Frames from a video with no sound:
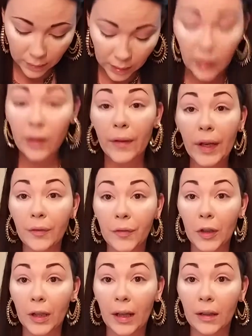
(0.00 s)
I don't have any
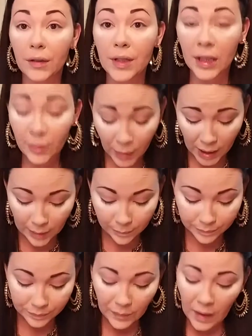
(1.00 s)
fallout on Tongue Pop.